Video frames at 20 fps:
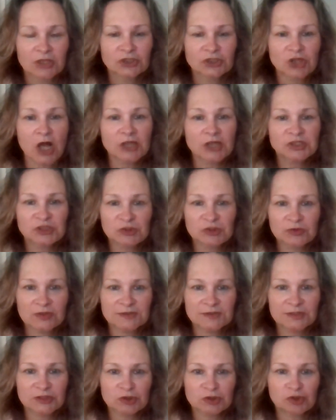Talk soon.
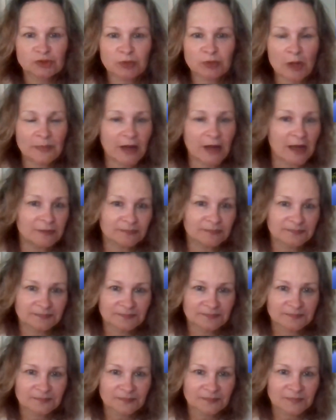This is kuchpopart
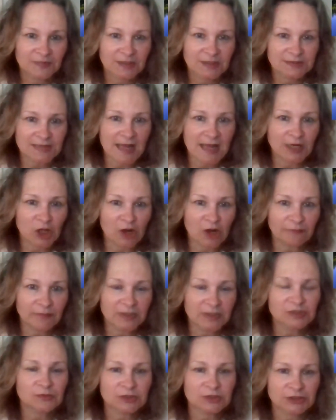signing off.
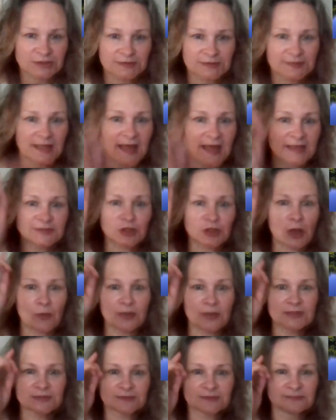Best wishes, as
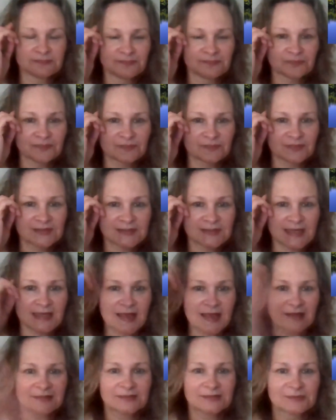always.
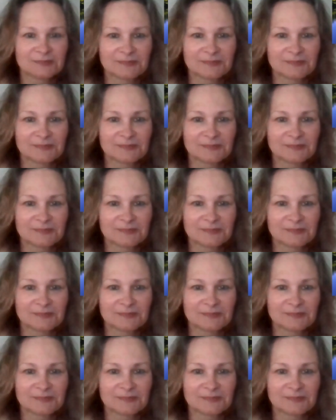See ya.